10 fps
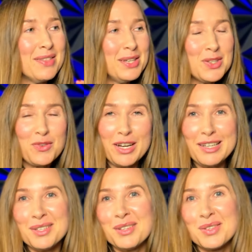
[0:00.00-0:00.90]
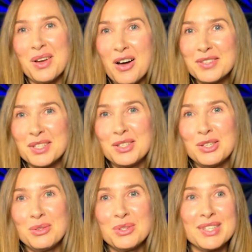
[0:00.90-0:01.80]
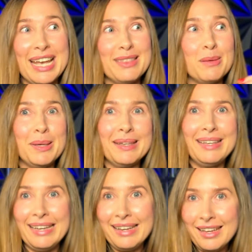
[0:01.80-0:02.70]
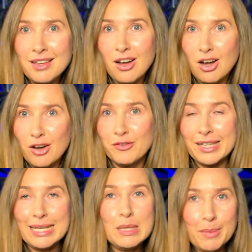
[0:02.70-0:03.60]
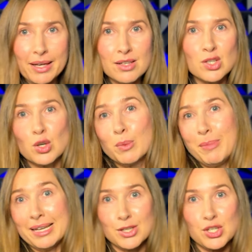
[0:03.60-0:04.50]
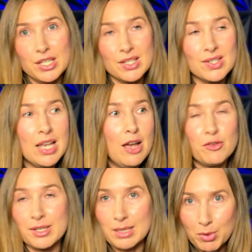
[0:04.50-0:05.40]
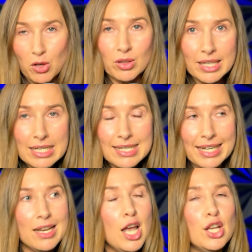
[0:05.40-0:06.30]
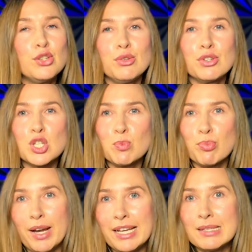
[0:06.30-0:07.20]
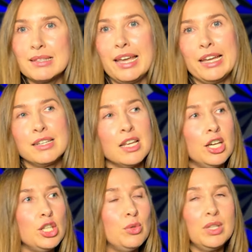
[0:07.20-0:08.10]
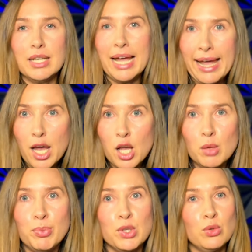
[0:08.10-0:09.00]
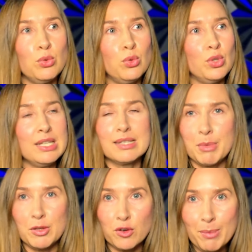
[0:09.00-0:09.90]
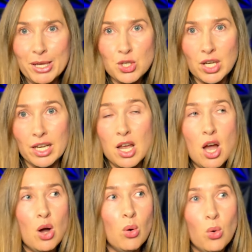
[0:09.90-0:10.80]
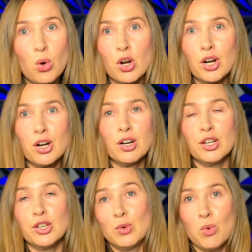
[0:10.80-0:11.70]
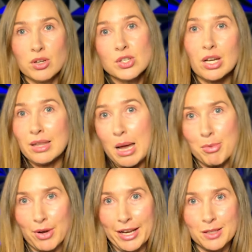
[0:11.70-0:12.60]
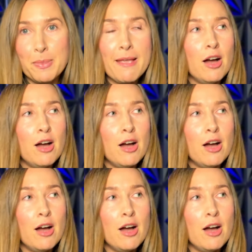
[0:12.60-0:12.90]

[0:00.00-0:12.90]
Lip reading: This phrase is often used at the beginning of emails or messages, for example, on LinkedIn, to express that you need help, you need some information, or you want to collaborate.